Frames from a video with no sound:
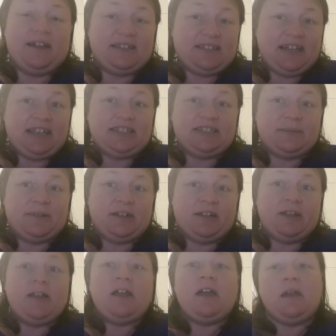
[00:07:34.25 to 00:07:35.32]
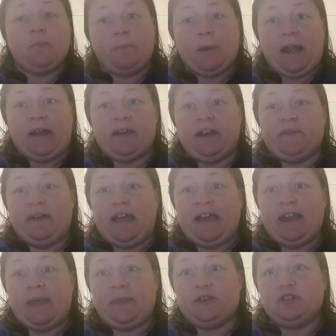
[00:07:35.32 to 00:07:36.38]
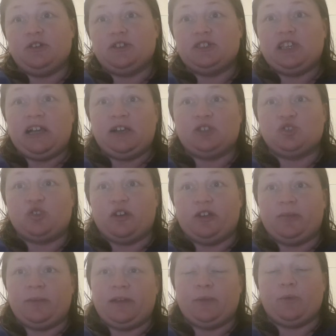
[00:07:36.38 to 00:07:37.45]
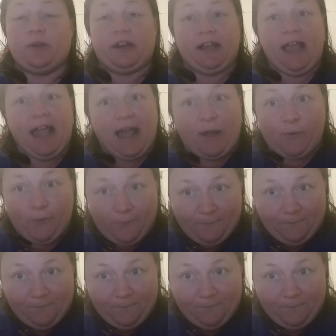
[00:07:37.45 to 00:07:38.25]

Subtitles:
customer apparently ran out the doll's house screaming, "What a cow."